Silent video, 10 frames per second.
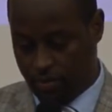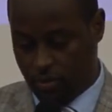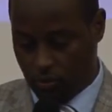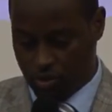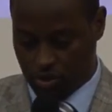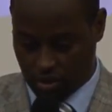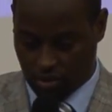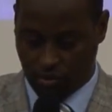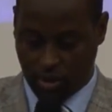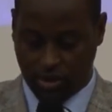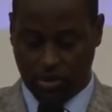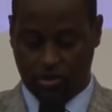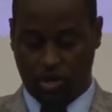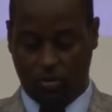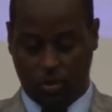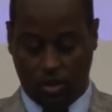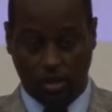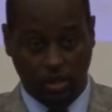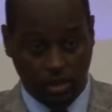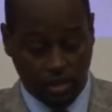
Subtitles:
which created turmoil,